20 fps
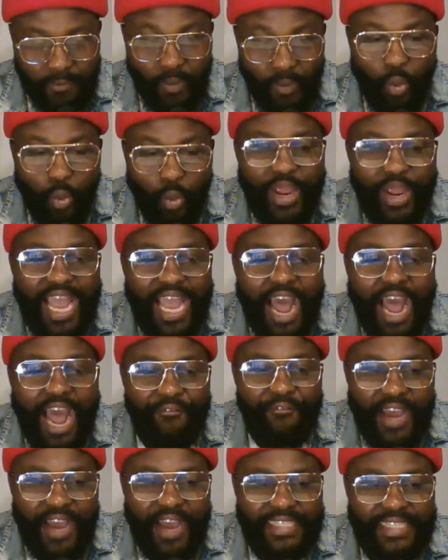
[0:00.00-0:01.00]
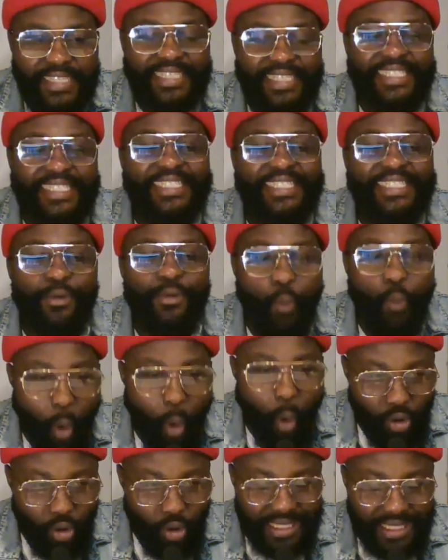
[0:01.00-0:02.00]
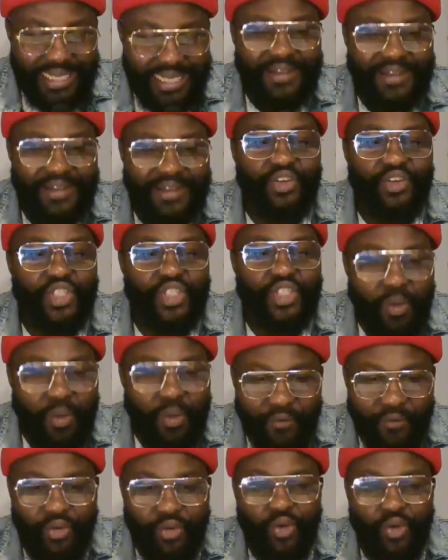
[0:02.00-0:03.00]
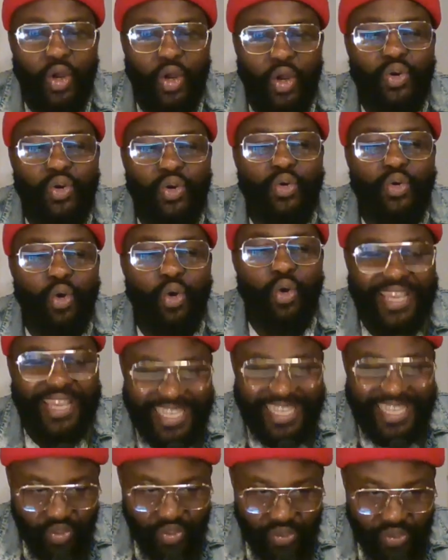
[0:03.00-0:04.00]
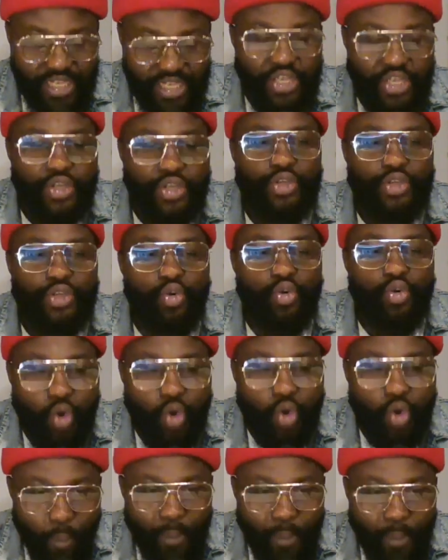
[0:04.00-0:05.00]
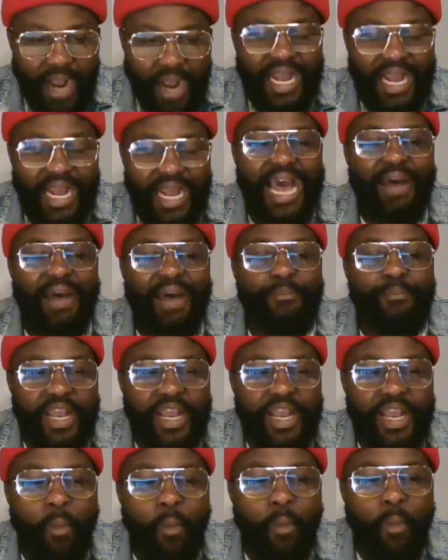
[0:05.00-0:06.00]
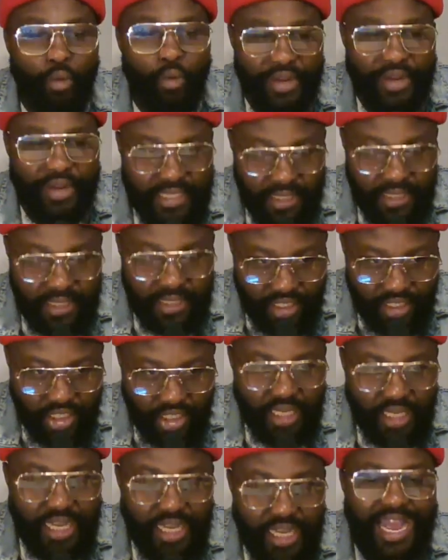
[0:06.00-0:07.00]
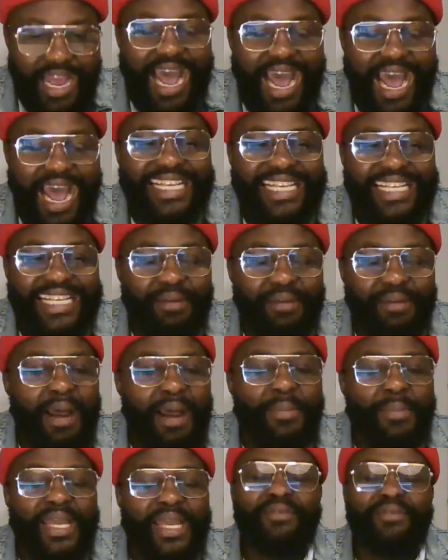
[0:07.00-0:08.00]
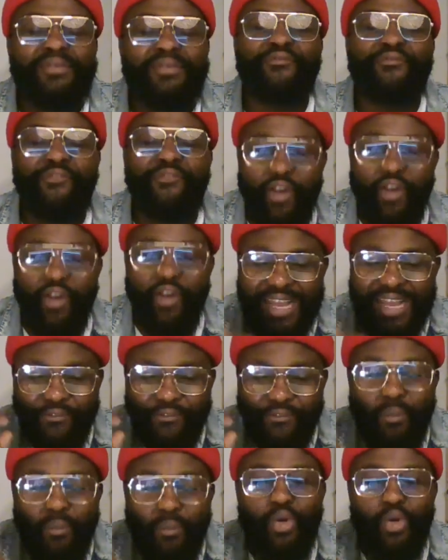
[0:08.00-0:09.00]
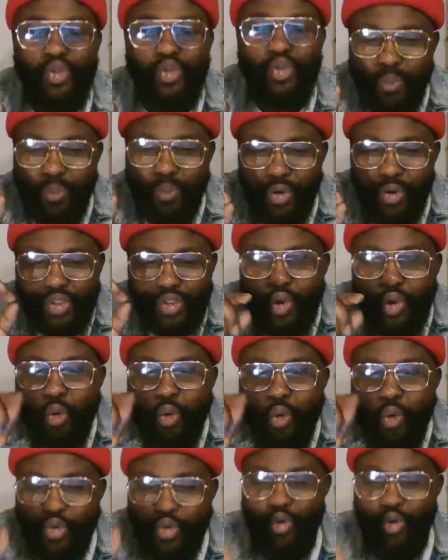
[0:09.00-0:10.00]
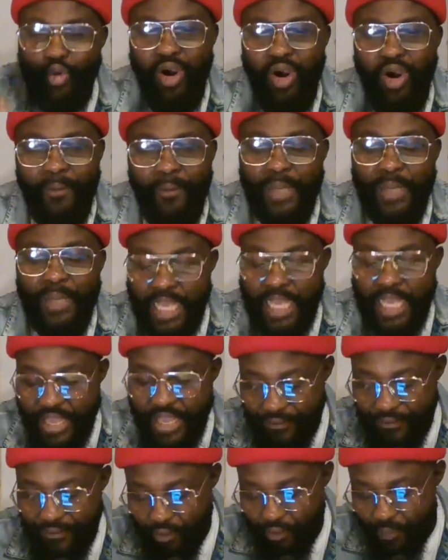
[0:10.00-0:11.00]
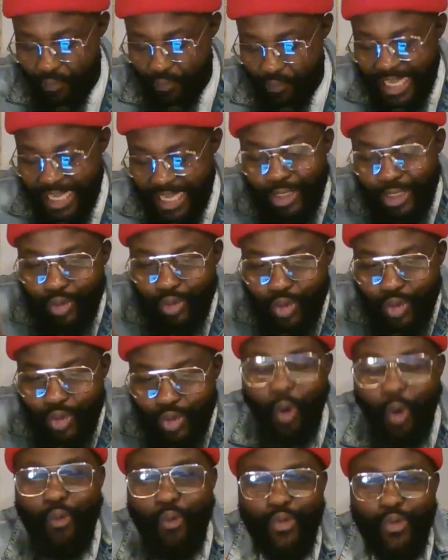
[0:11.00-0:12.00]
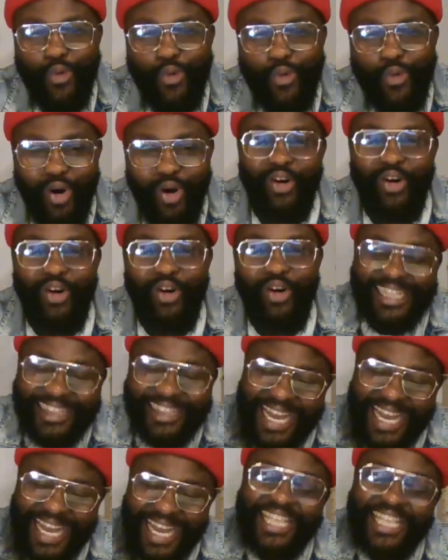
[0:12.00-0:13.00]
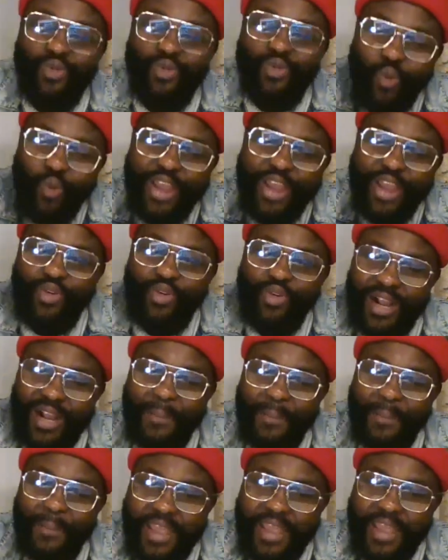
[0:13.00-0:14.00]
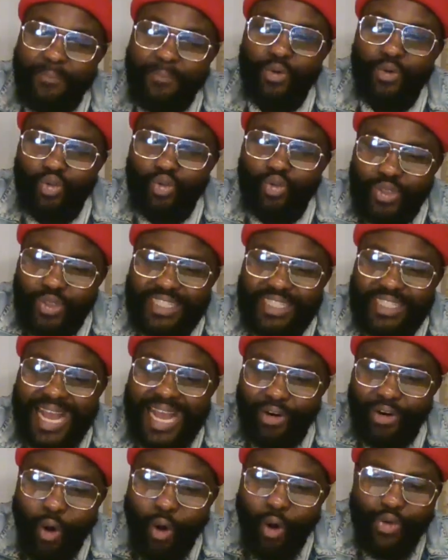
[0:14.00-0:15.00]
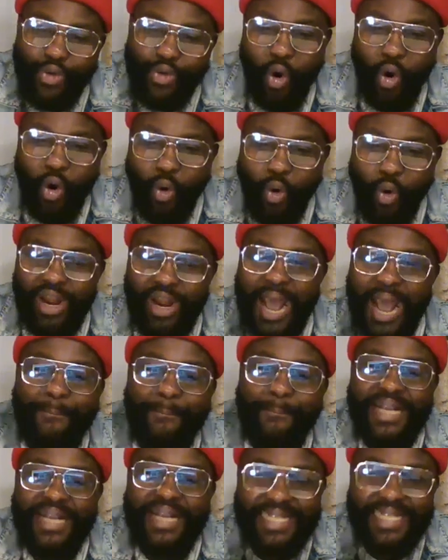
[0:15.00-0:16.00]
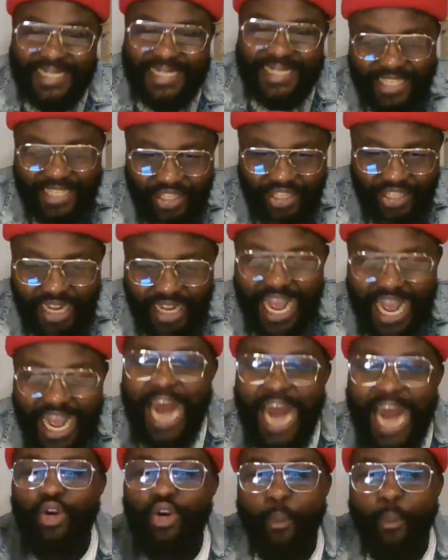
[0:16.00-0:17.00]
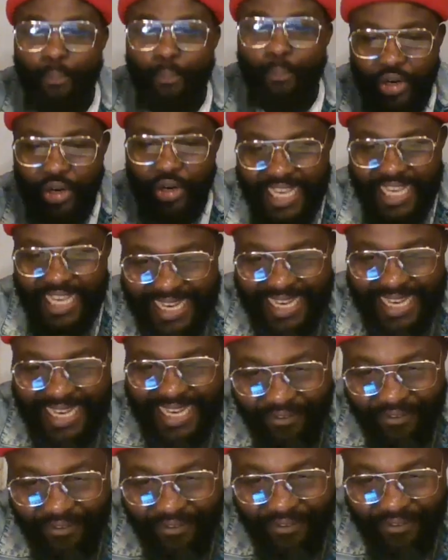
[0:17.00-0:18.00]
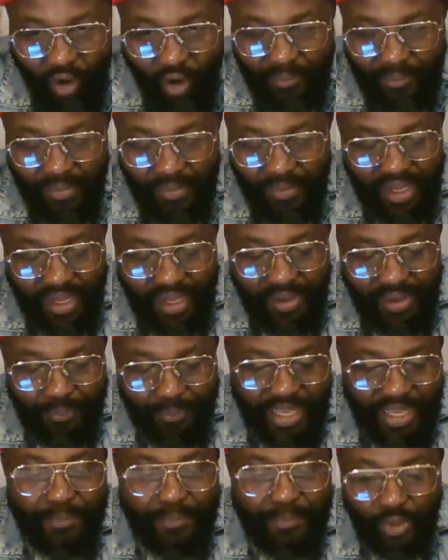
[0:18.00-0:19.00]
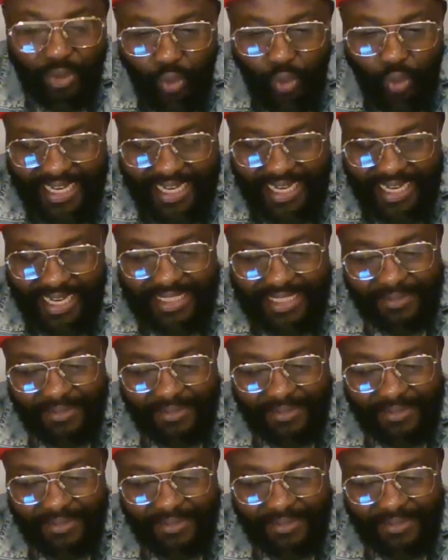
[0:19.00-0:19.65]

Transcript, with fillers: We are fighting the world. For some of you don't know your history. You go back and make more research. I mean, first and foremost, you must know who you are. If you begin to know who you are, that is when you can be able to stand on your own and make decisions. And nobody can ever come in between that.